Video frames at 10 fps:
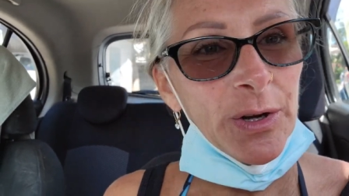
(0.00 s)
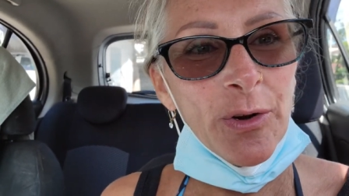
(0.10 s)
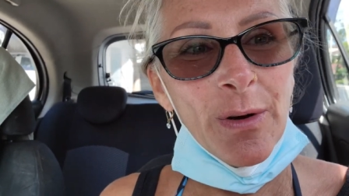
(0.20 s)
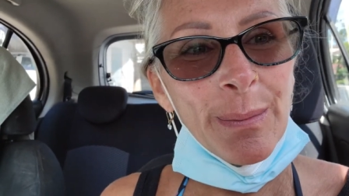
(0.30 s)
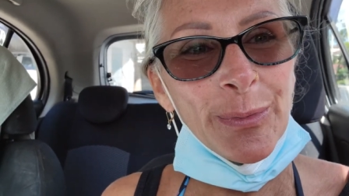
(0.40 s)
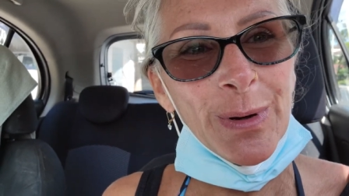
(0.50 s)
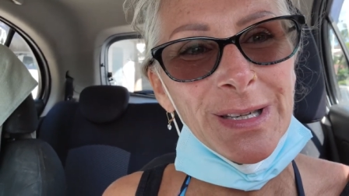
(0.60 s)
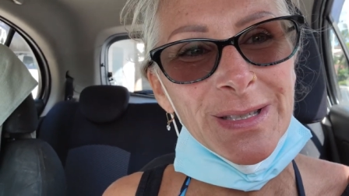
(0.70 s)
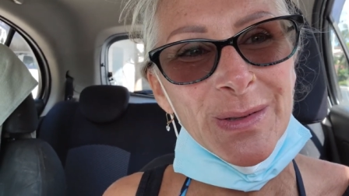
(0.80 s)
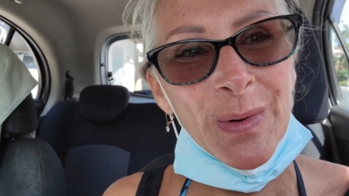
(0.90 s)
her up one
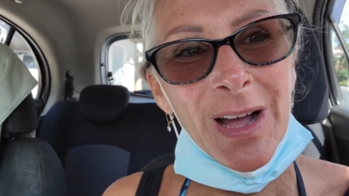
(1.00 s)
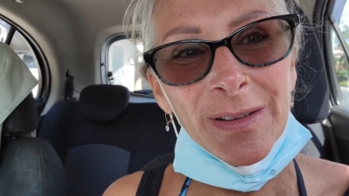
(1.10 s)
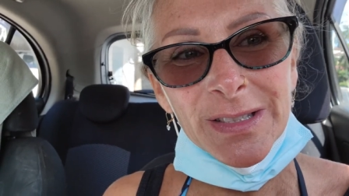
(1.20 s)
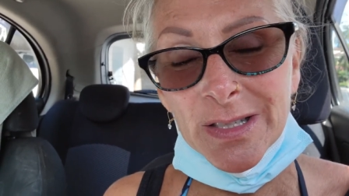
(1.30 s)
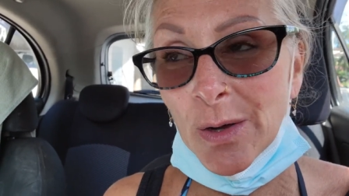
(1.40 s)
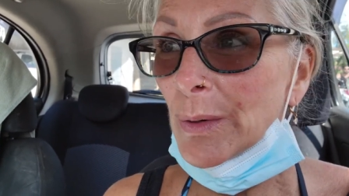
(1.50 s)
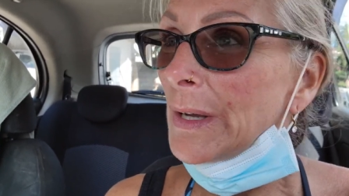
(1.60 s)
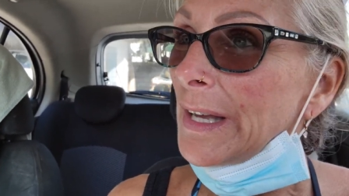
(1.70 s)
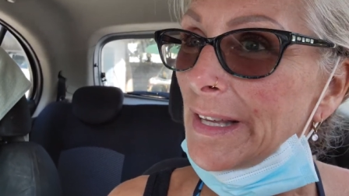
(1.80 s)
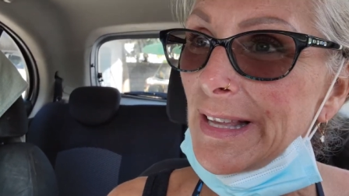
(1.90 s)
as well. So
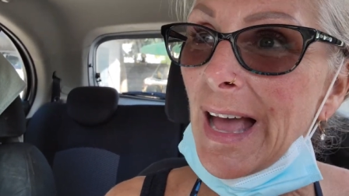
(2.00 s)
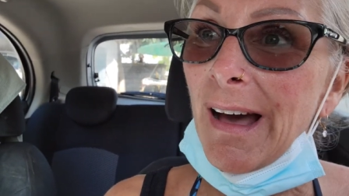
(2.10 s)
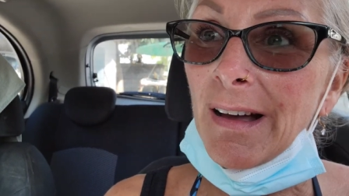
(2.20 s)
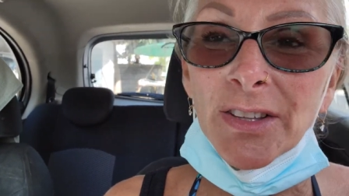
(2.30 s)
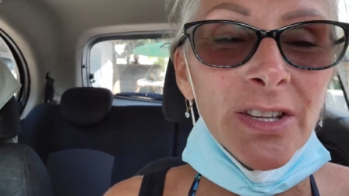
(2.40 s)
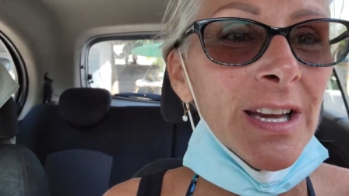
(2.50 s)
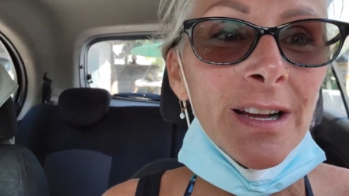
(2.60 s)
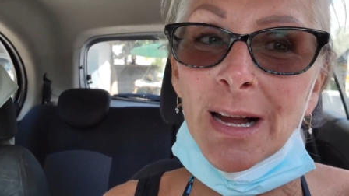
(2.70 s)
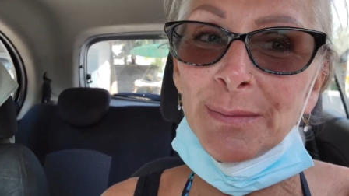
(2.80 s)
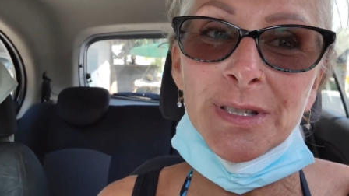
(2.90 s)
yeah, you gotta
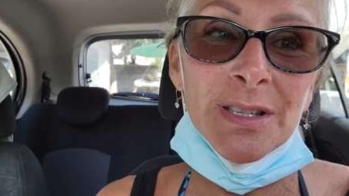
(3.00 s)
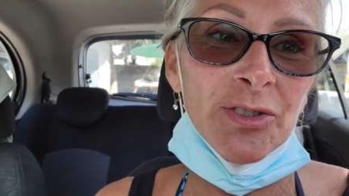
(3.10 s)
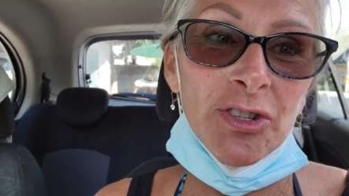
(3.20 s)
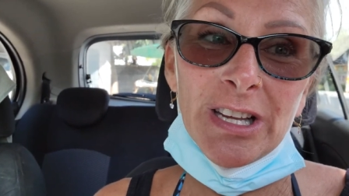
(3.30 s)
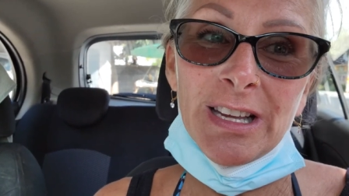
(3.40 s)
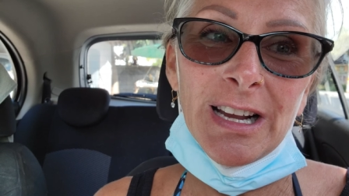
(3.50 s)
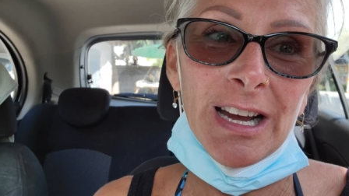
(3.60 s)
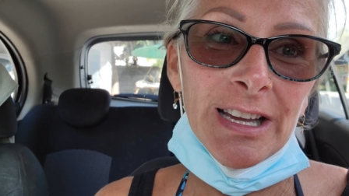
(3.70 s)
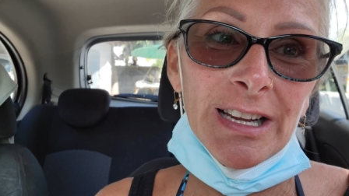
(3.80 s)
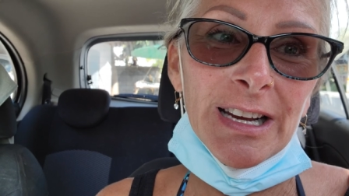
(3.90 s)
come to this chicken
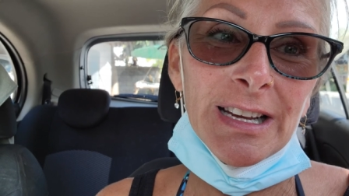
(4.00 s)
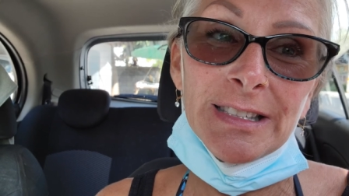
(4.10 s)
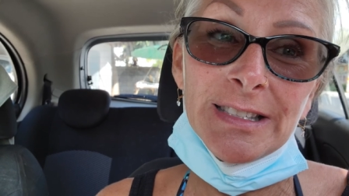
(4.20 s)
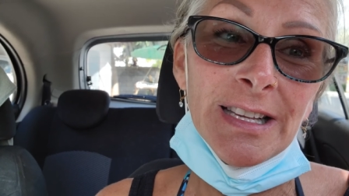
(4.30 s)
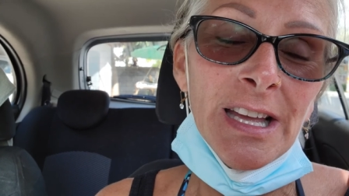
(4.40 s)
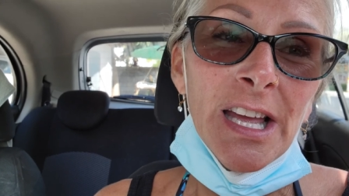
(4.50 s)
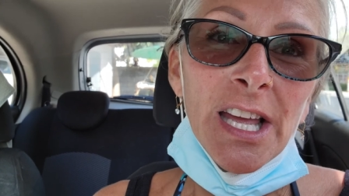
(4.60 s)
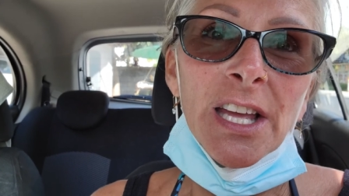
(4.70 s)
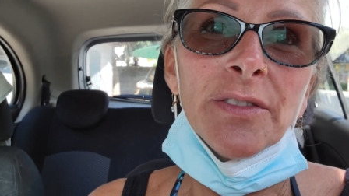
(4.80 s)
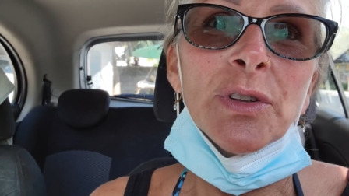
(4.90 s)
guy, guys.
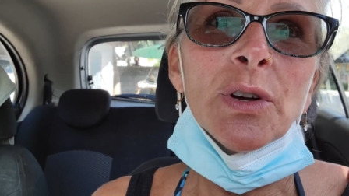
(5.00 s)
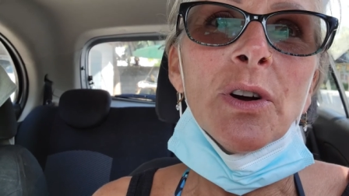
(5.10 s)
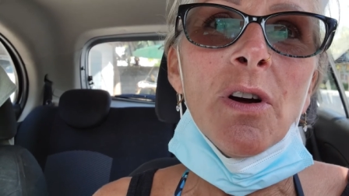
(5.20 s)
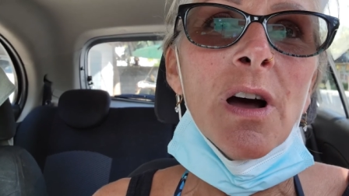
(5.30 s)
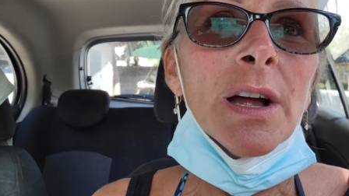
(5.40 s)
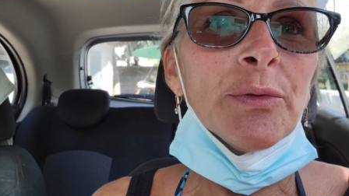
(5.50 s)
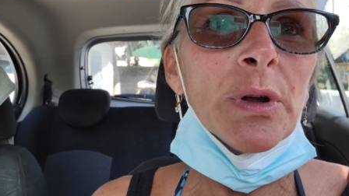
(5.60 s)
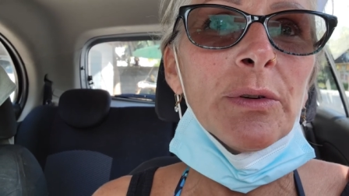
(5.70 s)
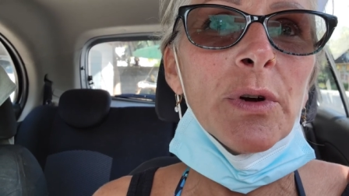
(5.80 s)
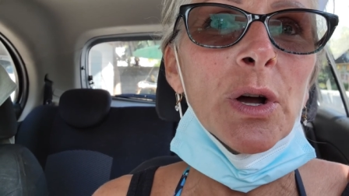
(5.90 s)
If you're on
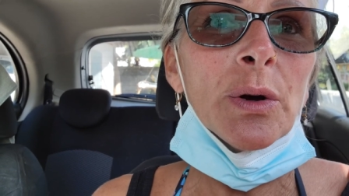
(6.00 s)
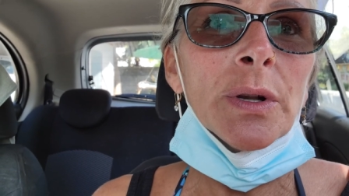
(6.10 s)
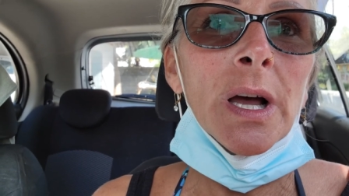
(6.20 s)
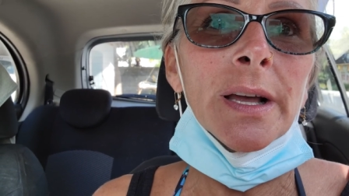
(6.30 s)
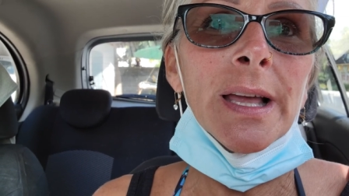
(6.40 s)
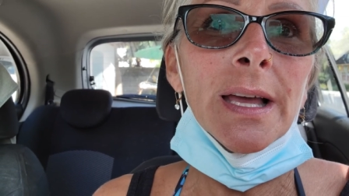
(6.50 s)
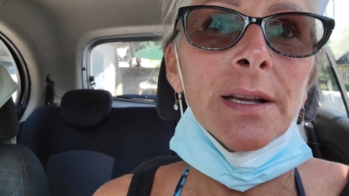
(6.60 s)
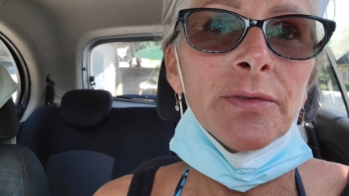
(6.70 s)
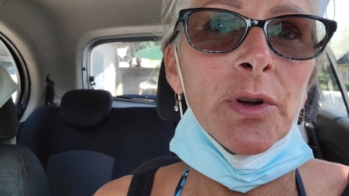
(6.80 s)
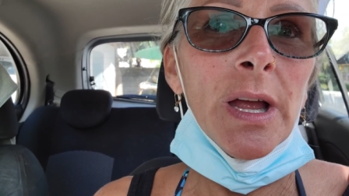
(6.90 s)
Ring Road, again,
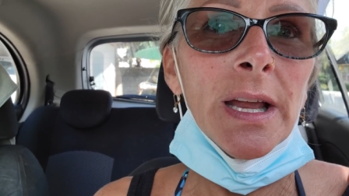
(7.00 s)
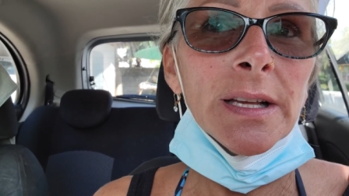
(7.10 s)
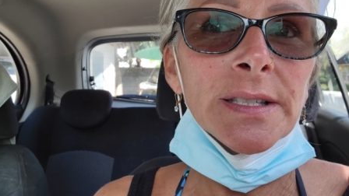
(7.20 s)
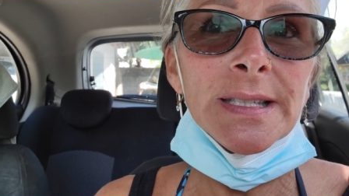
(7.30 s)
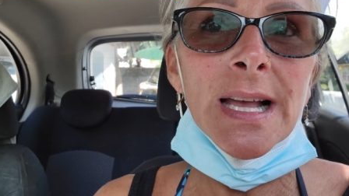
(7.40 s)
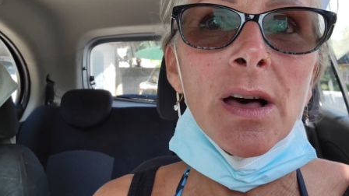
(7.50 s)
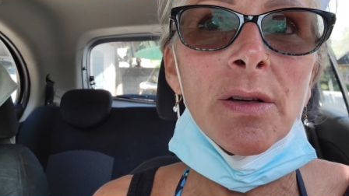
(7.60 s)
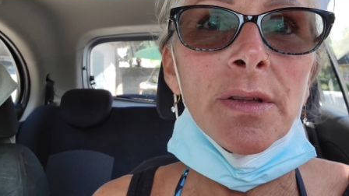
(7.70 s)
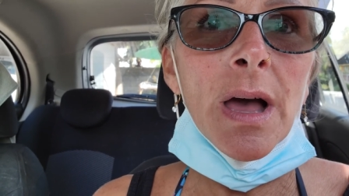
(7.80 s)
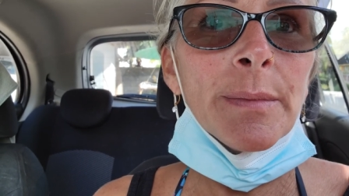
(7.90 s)
if you're heading
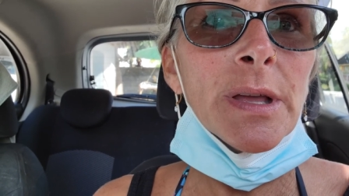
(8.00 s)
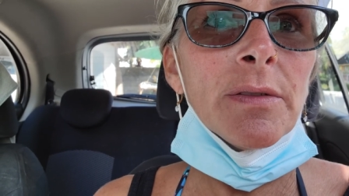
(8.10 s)
south, coming